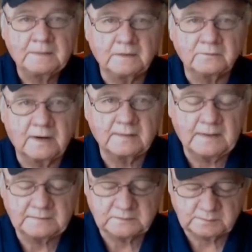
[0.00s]
a
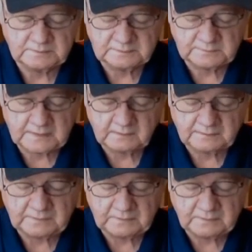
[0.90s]
Trackmaster Plus Power
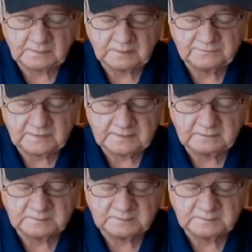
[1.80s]
Pony qualifier